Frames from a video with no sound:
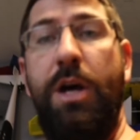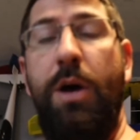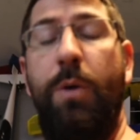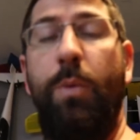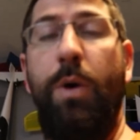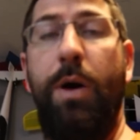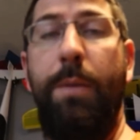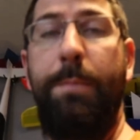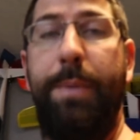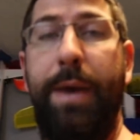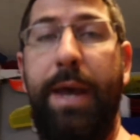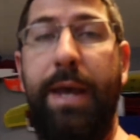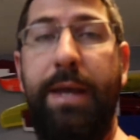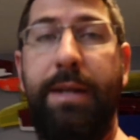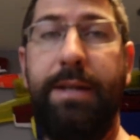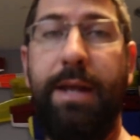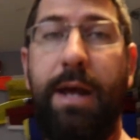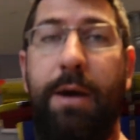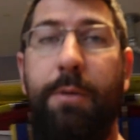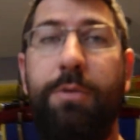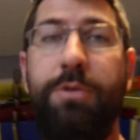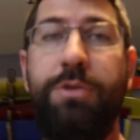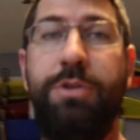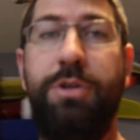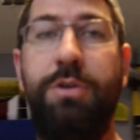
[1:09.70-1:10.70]
on what paint
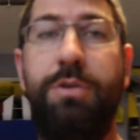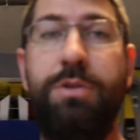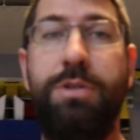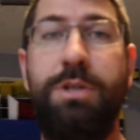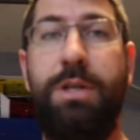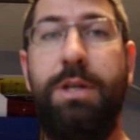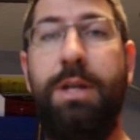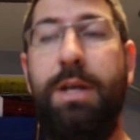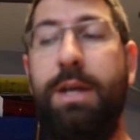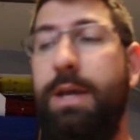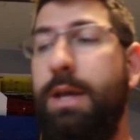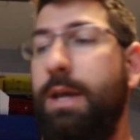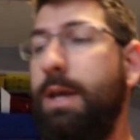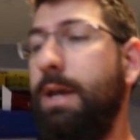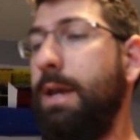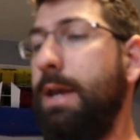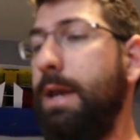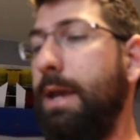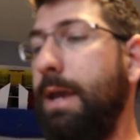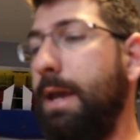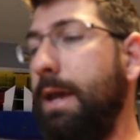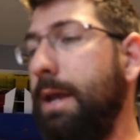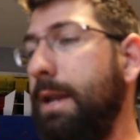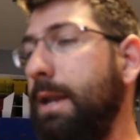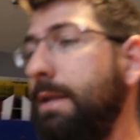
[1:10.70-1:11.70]
I was using,
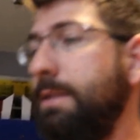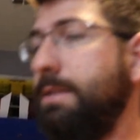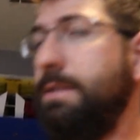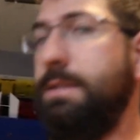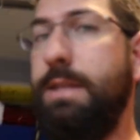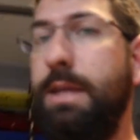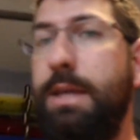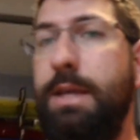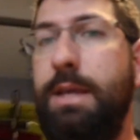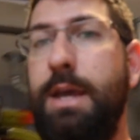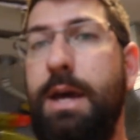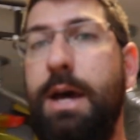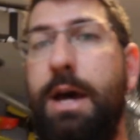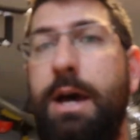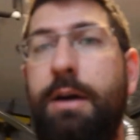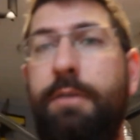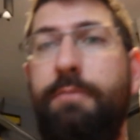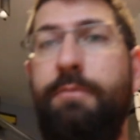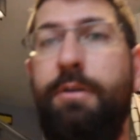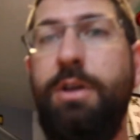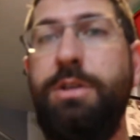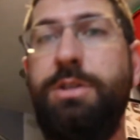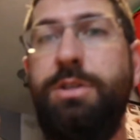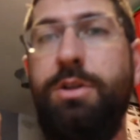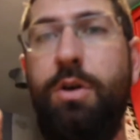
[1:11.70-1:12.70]
and it's the uh,
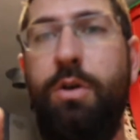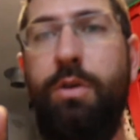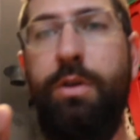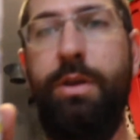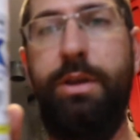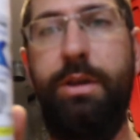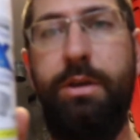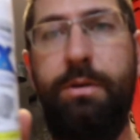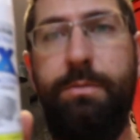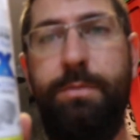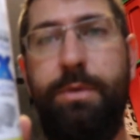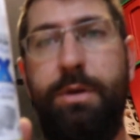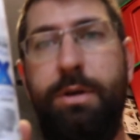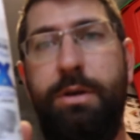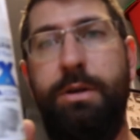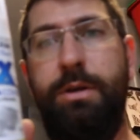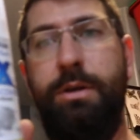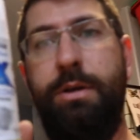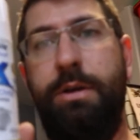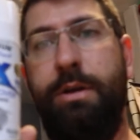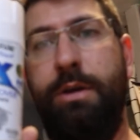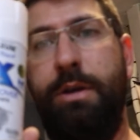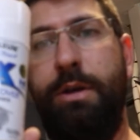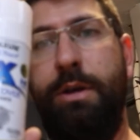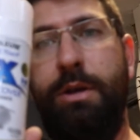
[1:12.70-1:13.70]
Rust-Oleum
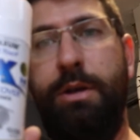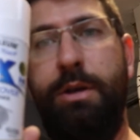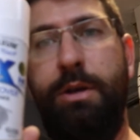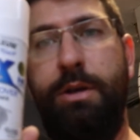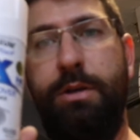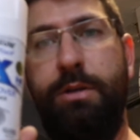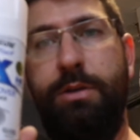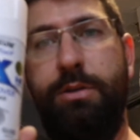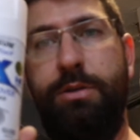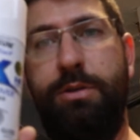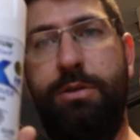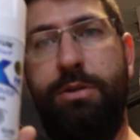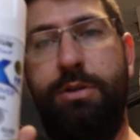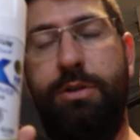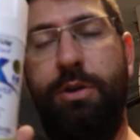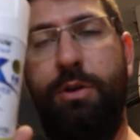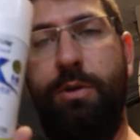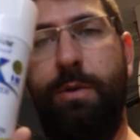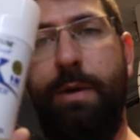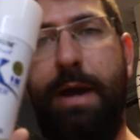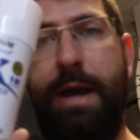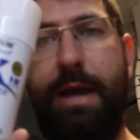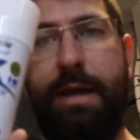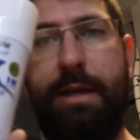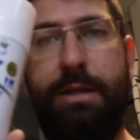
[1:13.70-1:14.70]

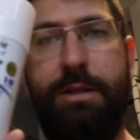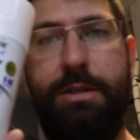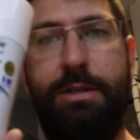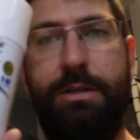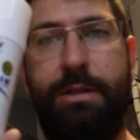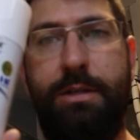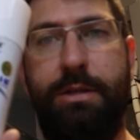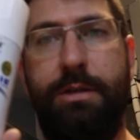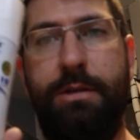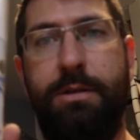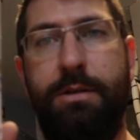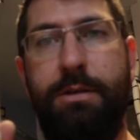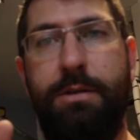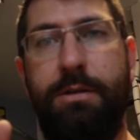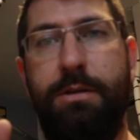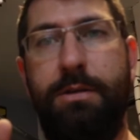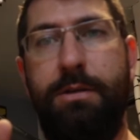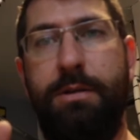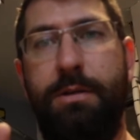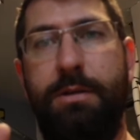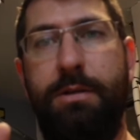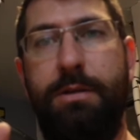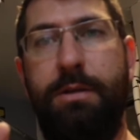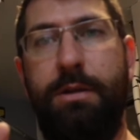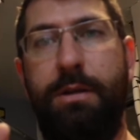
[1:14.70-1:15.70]
2X
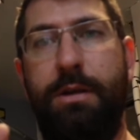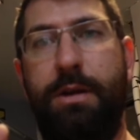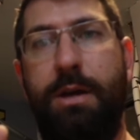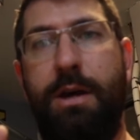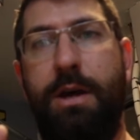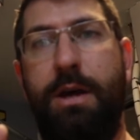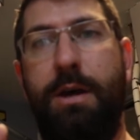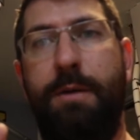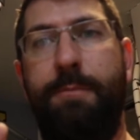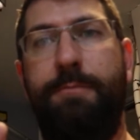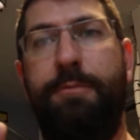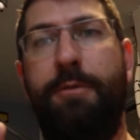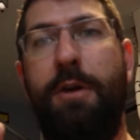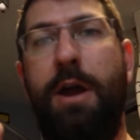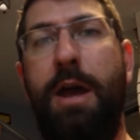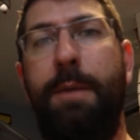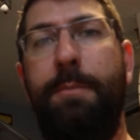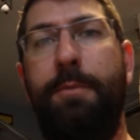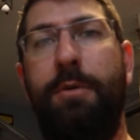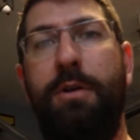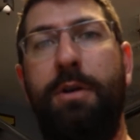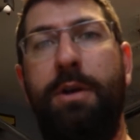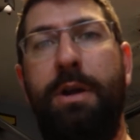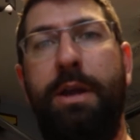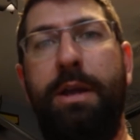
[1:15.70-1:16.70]
uh,
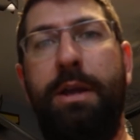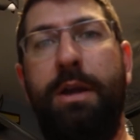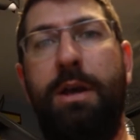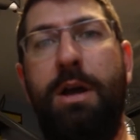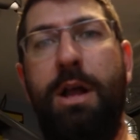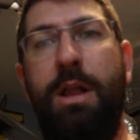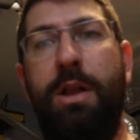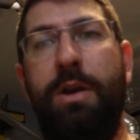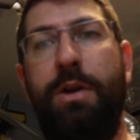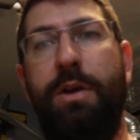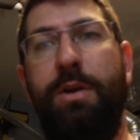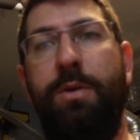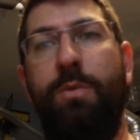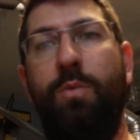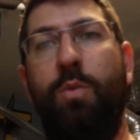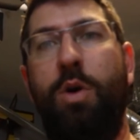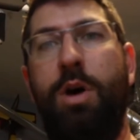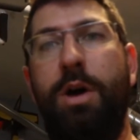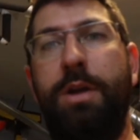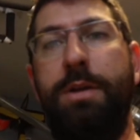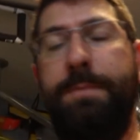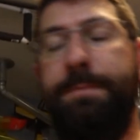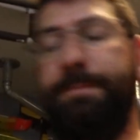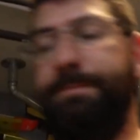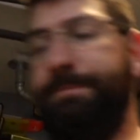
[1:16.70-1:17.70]
primer and color in
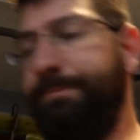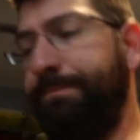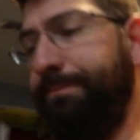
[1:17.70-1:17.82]
one.